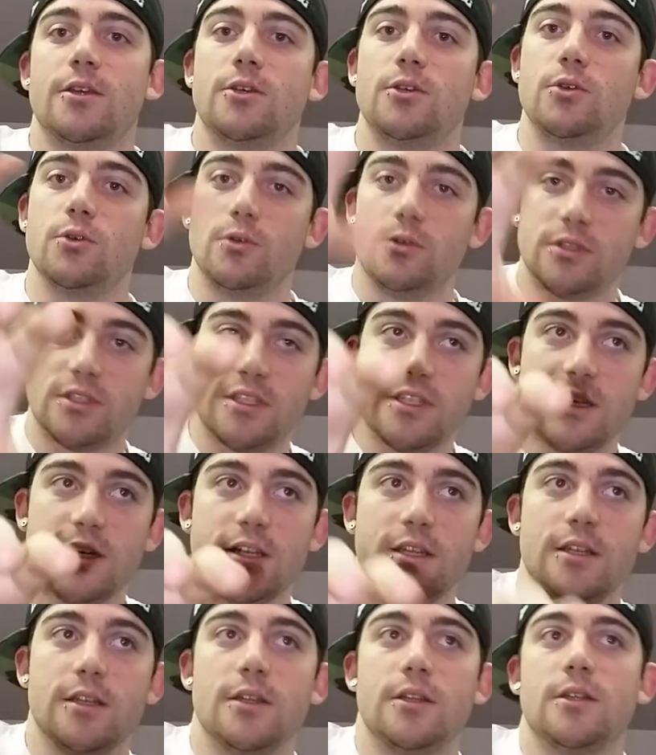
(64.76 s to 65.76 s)
you'll
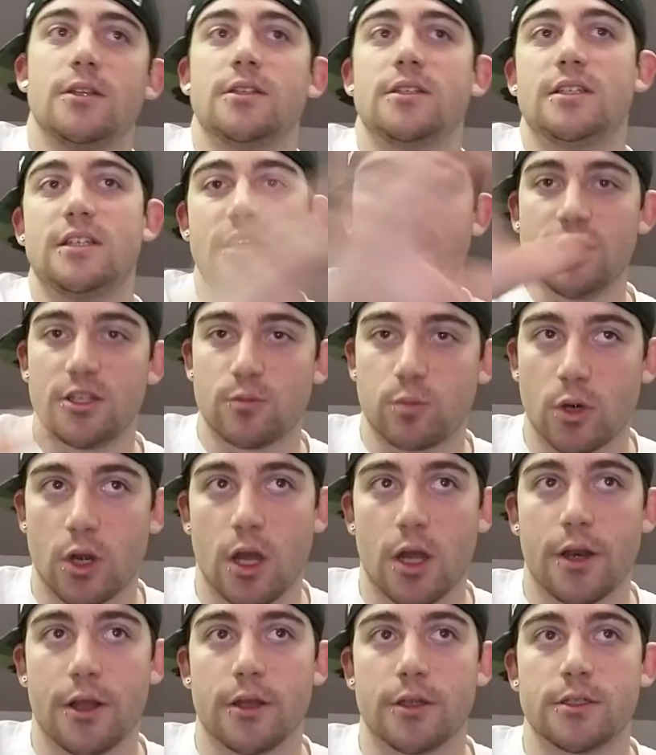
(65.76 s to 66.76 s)
see it, see this
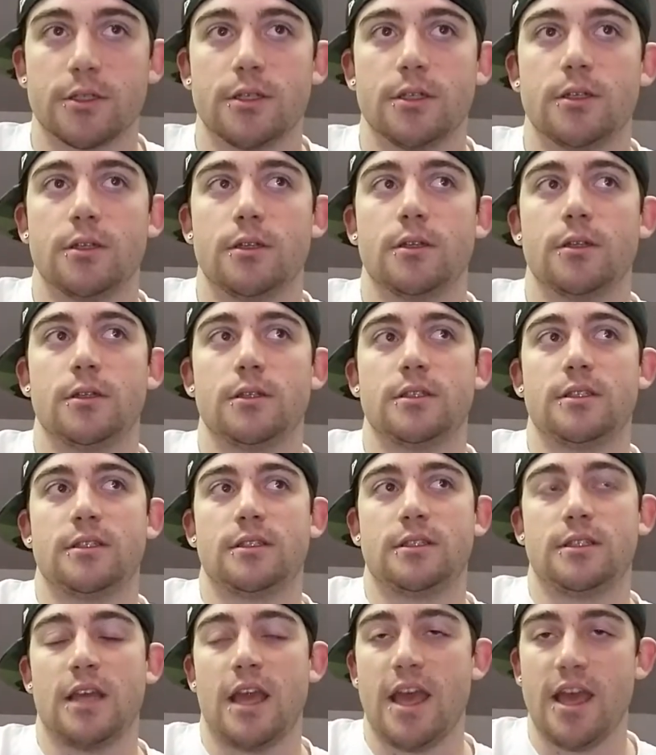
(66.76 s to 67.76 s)
product,
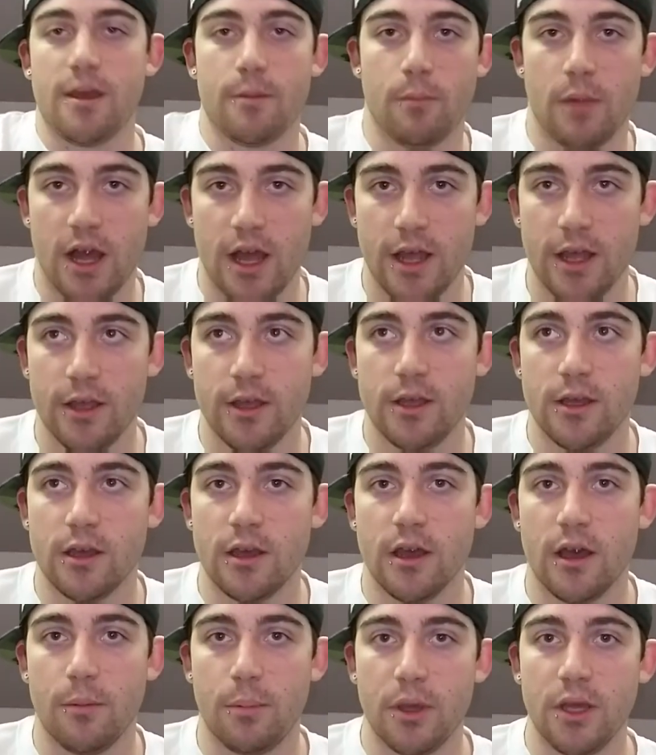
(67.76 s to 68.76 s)
take my
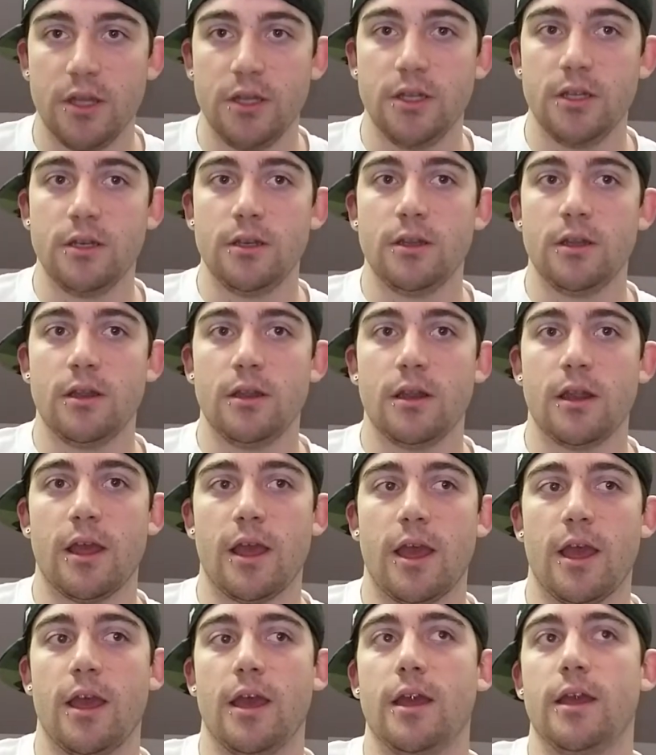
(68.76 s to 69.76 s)
opinion,
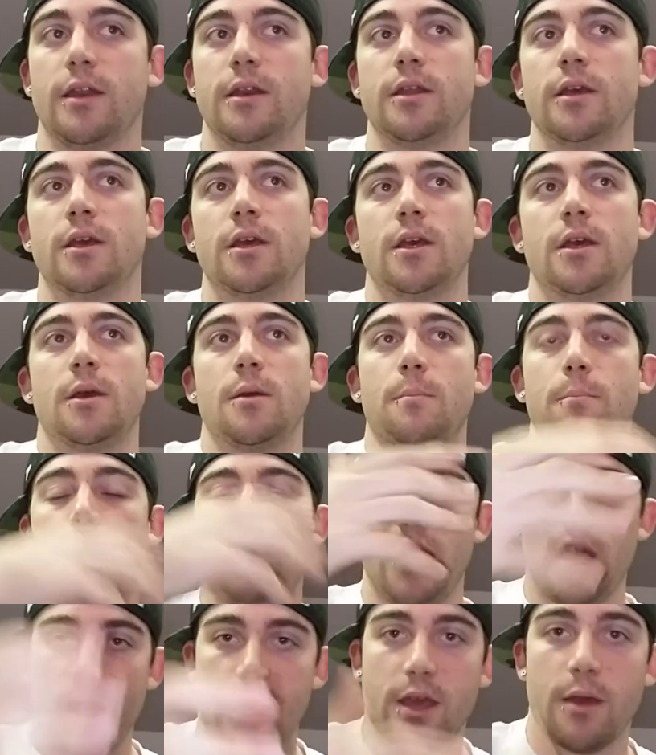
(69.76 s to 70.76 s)
and
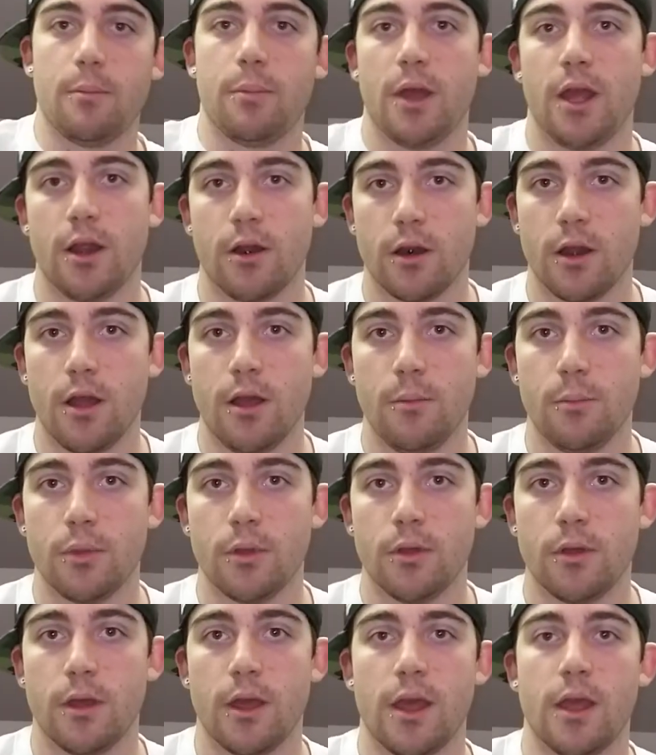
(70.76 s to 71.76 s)
pick a pair up
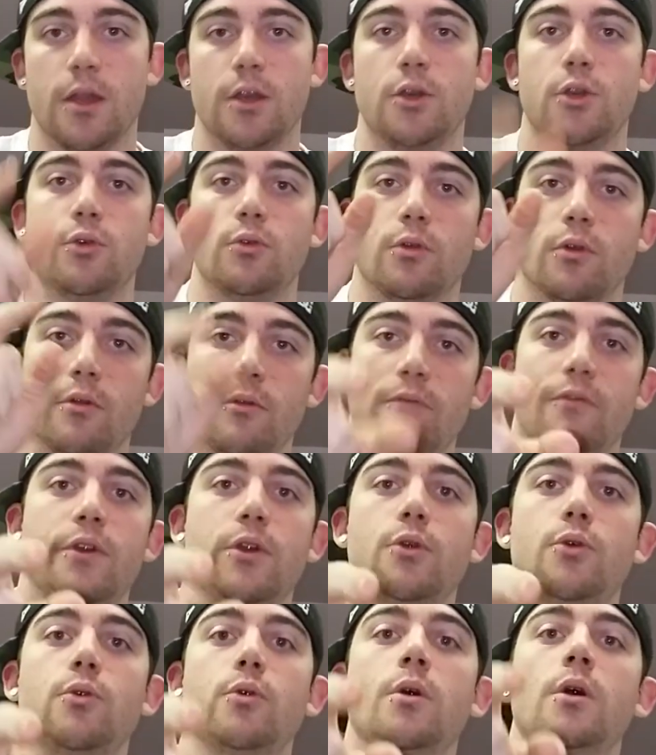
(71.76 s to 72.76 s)
and do a
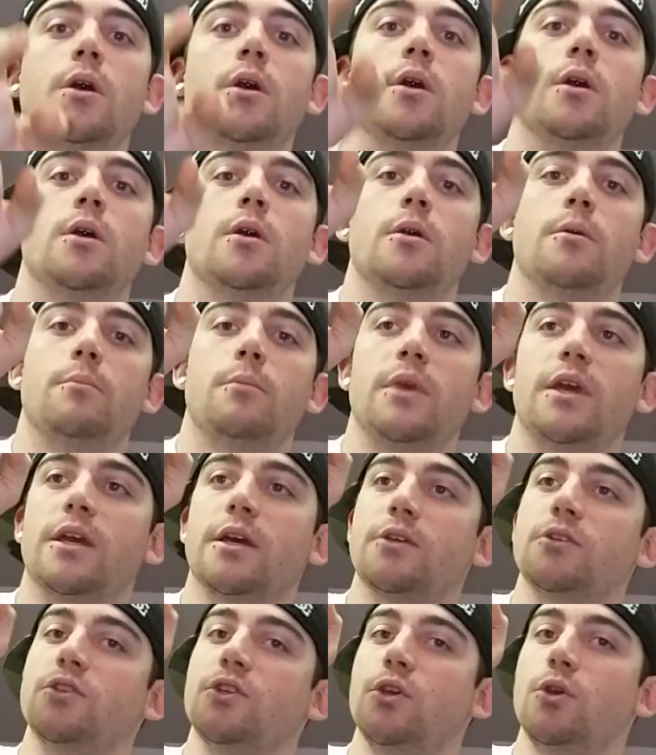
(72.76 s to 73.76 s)
review
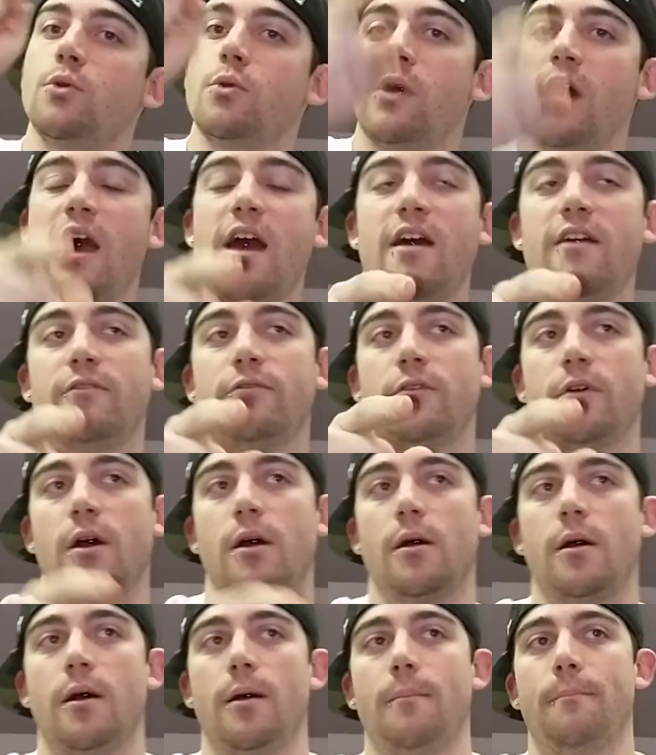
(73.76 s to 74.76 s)
because you have
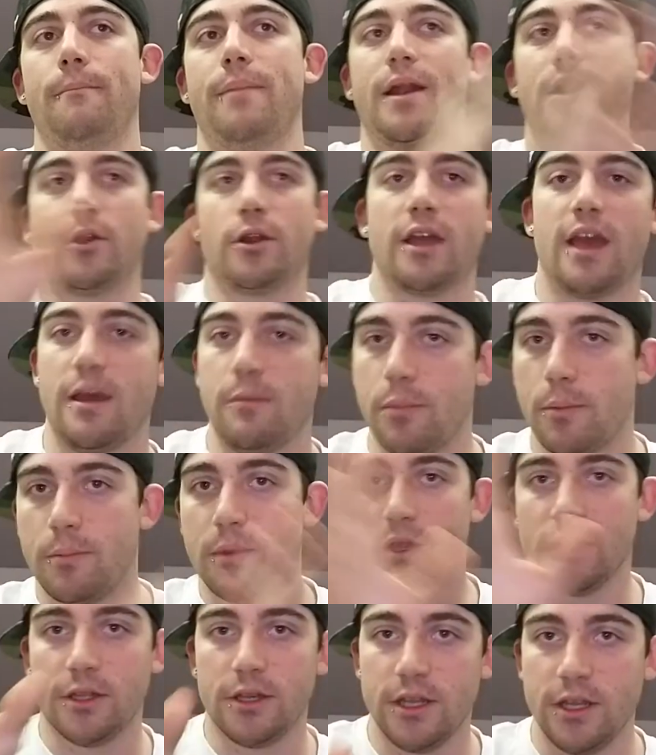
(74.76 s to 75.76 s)
better
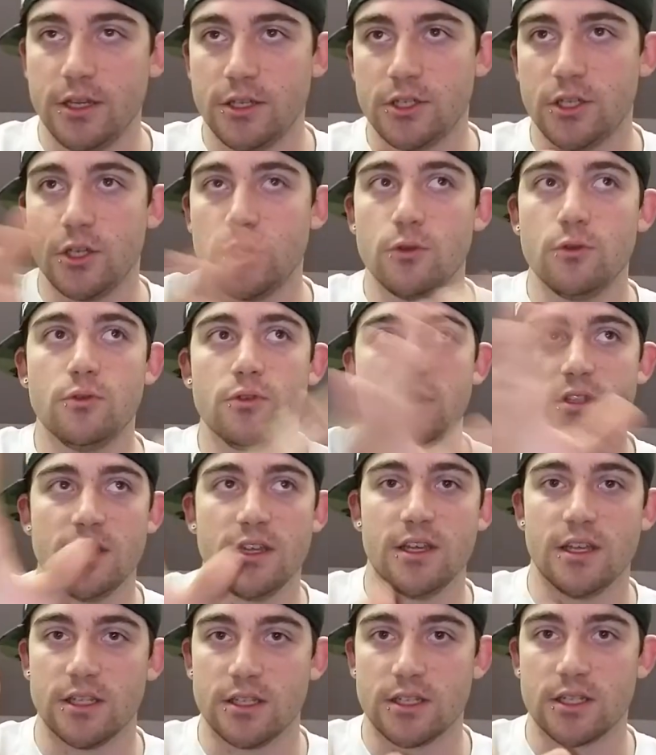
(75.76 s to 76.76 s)
capability to use
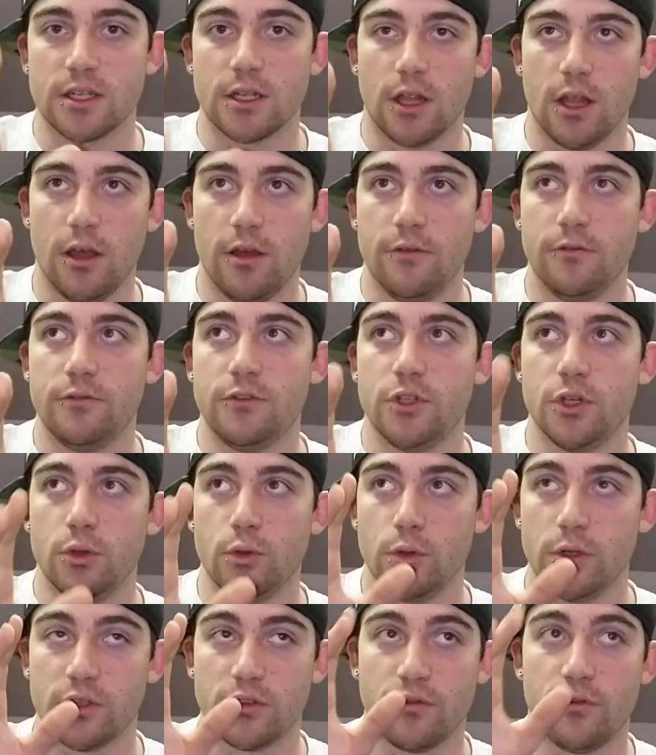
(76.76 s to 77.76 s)
this glove
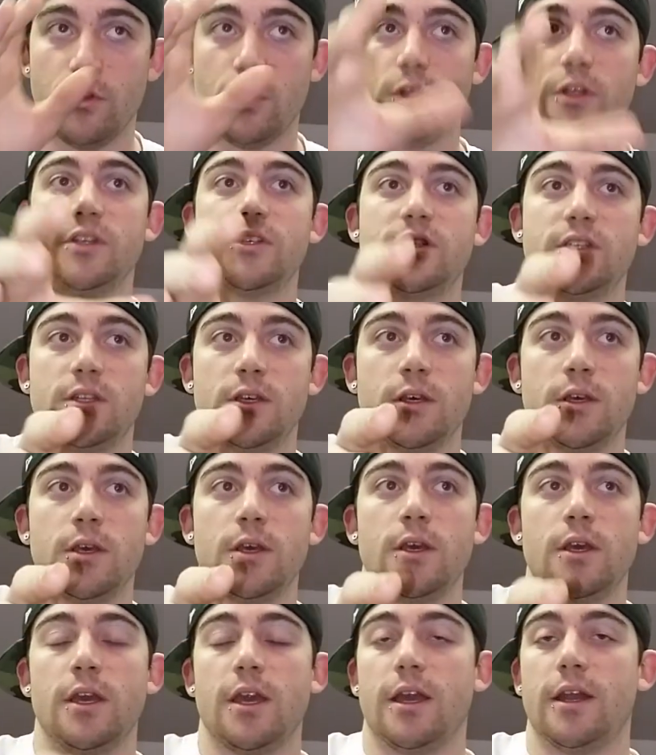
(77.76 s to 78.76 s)
to its fullest
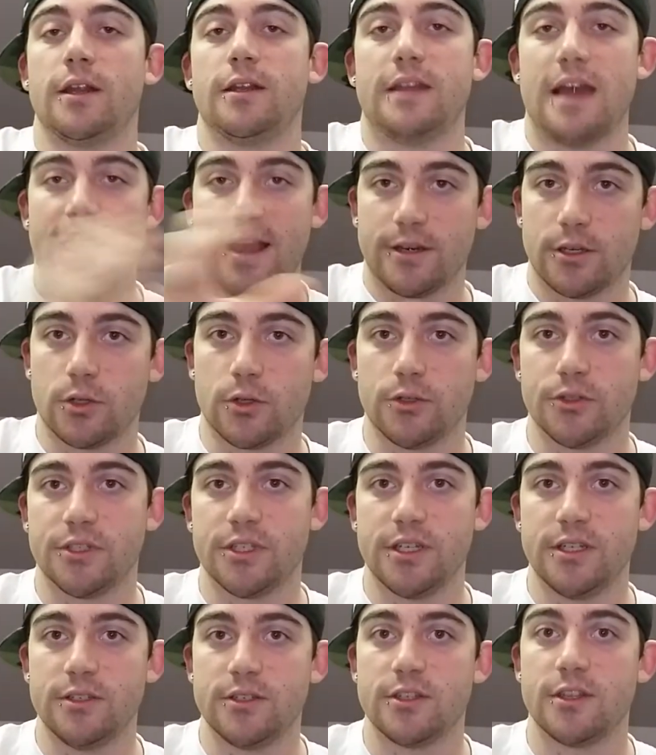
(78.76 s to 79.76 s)
in a tactical
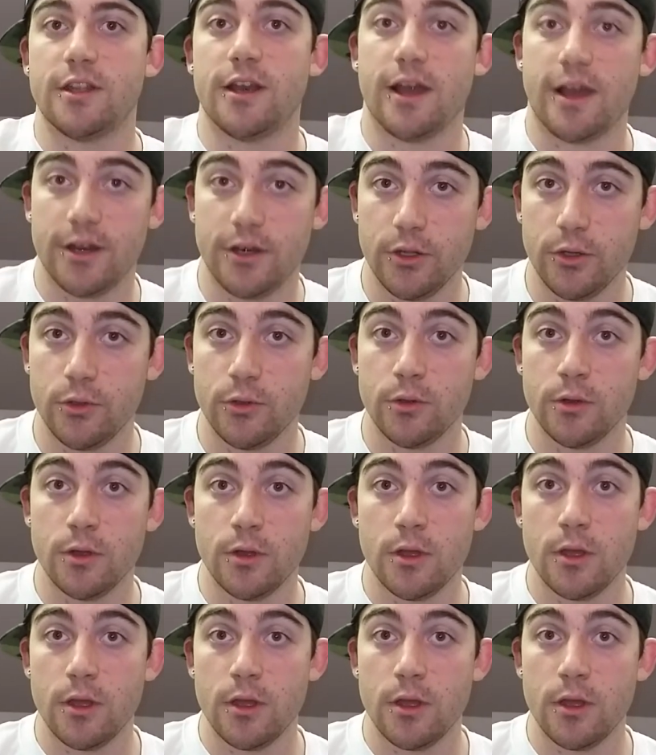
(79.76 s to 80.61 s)
sense than I do,